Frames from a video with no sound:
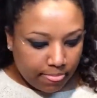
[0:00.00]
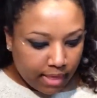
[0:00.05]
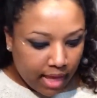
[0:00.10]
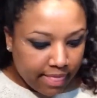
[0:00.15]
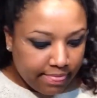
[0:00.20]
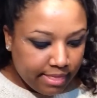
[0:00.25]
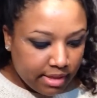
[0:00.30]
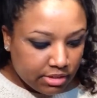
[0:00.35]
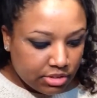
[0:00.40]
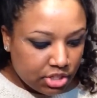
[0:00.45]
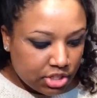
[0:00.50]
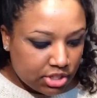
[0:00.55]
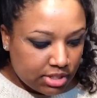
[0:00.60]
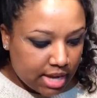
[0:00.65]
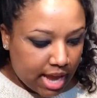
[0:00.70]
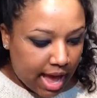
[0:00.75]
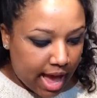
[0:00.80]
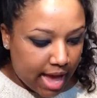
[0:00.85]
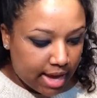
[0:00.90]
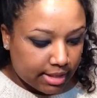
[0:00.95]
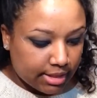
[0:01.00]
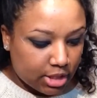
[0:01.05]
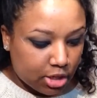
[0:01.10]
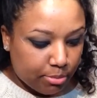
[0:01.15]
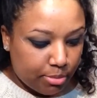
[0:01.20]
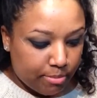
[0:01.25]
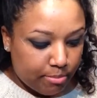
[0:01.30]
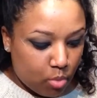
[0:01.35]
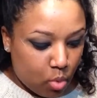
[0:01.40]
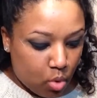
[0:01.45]
And then just to add a little
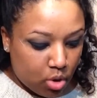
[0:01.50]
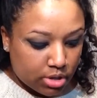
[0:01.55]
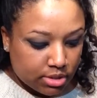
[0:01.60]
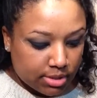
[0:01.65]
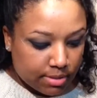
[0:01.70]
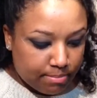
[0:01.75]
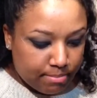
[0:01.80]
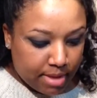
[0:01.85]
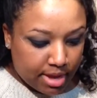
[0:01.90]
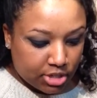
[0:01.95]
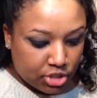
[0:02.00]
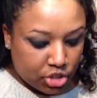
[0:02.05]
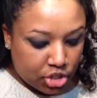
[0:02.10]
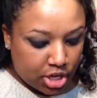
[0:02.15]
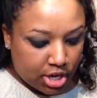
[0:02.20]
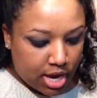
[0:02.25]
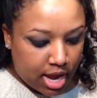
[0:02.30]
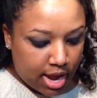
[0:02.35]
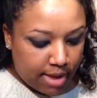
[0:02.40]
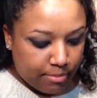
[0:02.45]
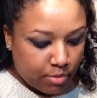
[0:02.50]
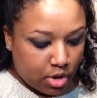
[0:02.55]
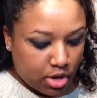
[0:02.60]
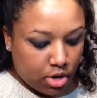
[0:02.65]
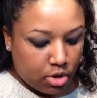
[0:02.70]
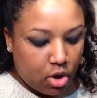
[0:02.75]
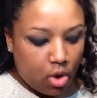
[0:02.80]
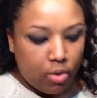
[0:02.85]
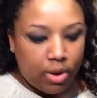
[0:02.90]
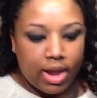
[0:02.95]
bit more dimension, I'm going
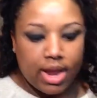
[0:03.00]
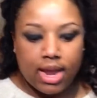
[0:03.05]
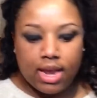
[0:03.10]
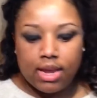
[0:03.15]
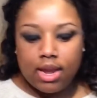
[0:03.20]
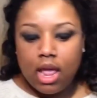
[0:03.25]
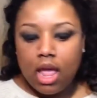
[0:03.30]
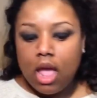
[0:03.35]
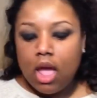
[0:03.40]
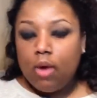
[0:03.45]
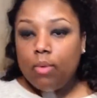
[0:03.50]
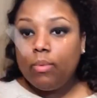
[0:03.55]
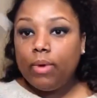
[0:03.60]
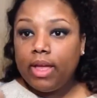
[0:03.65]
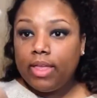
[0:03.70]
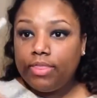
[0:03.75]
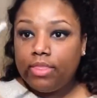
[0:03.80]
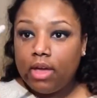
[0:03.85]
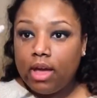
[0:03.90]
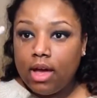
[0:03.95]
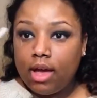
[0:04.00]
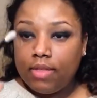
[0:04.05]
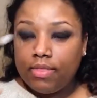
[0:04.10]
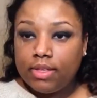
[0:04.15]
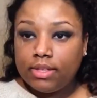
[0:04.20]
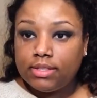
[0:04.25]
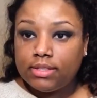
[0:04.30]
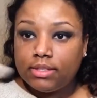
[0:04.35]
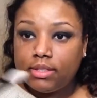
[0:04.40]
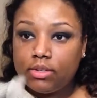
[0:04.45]
to go in with
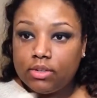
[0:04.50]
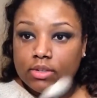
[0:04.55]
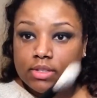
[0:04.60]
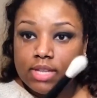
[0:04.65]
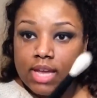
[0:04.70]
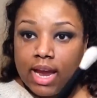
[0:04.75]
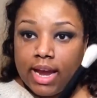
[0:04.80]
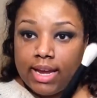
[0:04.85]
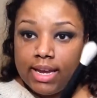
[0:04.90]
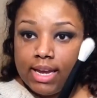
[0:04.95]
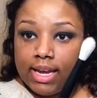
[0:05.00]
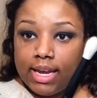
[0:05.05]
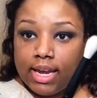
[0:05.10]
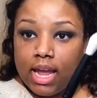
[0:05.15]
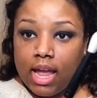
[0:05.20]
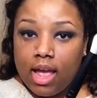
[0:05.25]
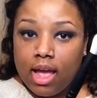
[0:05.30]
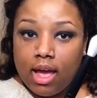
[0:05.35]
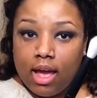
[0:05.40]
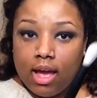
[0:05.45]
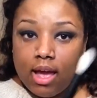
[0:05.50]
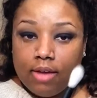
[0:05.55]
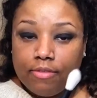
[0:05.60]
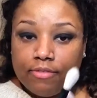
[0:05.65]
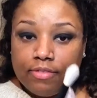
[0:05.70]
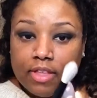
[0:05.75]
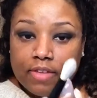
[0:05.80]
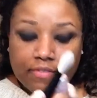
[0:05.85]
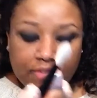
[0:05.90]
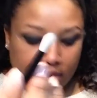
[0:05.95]
this little tiny
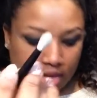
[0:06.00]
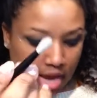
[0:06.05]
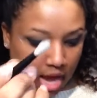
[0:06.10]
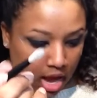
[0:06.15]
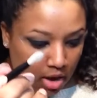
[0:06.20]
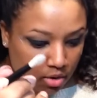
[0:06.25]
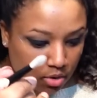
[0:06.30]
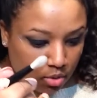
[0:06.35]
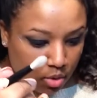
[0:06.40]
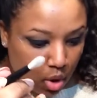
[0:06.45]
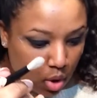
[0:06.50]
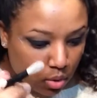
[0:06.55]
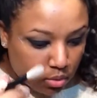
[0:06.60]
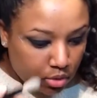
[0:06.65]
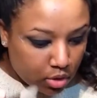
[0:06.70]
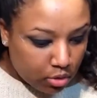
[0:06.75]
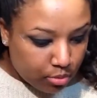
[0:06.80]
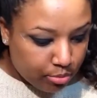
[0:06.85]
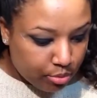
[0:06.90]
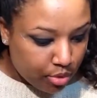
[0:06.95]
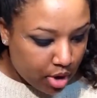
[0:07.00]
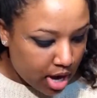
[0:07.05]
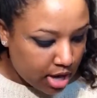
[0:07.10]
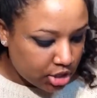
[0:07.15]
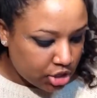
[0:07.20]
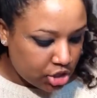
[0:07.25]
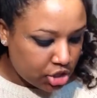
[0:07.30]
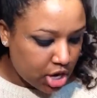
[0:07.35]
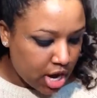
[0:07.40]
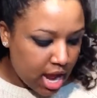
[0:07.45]
fluffy Hakuhodo
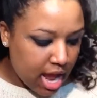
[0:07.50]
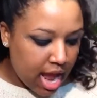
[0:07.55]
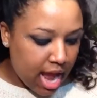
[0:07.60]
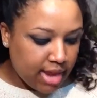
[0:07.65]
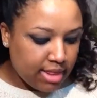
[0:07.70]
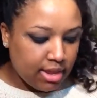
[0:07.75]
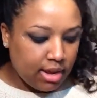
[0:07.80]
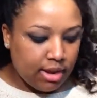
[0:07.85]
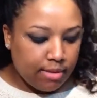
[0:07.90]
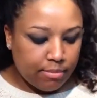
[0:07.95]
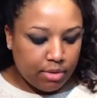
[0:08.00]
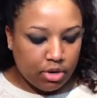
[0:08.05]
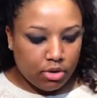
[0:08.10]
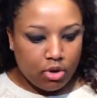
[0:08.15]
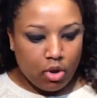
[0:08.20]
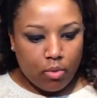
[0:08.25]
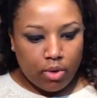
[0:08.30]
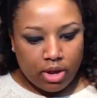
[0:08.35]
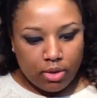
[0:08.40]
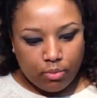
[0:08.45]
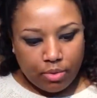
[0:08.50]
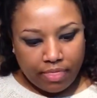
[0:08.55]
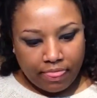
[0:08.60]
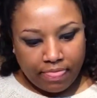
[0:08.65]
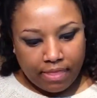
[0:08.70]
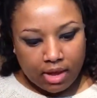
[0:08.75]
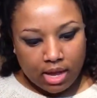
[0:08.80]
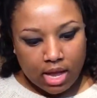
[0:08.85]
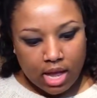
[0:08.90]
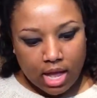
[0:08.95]
brush. And then I'm going to go in with
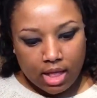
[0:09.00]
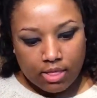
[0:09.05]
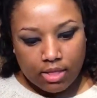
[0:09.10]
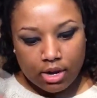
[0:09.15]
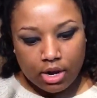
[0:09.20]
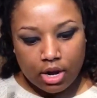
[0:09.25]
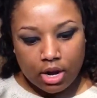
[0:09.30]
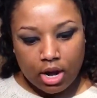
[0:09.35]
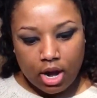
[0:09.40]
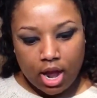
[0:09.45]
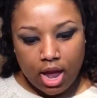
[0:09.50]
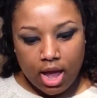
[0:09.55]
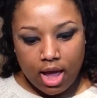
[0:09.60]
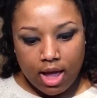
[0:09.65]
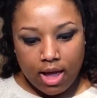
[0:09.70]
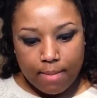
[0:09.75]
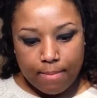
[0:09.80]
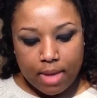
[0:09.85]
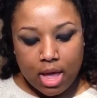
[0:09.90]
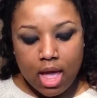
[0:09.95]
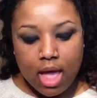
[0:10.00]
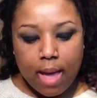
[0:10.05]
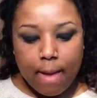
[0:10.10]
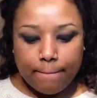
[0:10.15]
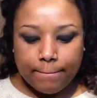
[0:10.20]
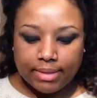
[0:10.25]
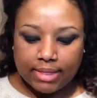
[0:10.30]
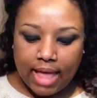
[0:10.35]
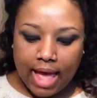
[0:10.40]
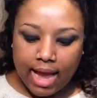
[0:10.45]
the color
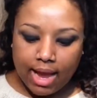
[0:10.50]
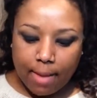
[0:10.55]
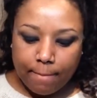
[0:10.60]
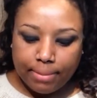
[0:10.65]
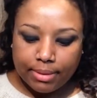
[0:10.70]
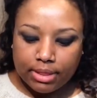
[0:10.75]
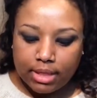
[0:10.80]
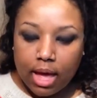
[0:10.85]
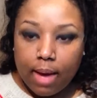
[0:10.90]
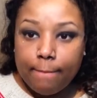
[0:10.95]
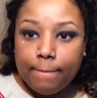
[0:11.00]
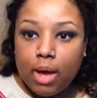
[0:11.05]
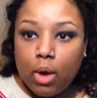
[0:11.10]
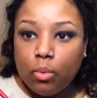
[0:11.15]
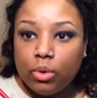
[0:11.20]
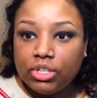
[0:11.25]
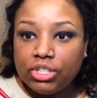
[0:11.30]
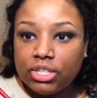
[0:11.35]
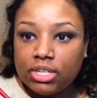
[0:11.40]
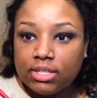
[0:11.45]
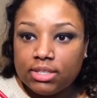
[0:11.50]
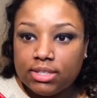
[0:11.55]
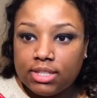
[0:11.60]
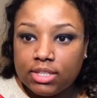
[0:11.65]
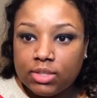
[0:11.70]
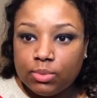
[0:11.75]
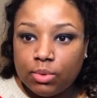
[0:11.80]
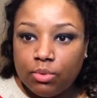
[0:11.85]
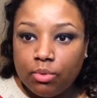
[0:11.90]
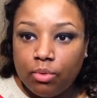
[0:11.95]
Black Plum, which is
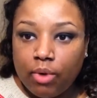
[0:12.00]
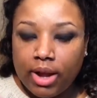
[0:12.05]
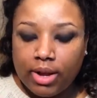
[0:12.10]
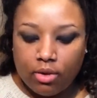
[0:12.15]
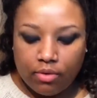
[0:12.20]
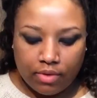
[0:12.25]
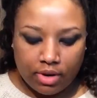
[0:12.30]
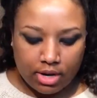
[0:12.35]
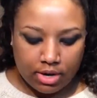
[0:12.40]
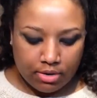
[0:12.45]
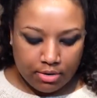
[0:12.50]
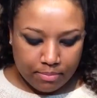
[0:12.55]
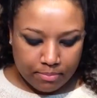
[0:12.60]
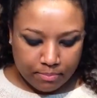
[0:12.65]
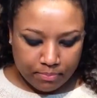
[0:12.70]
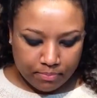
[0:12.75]
this one right over here.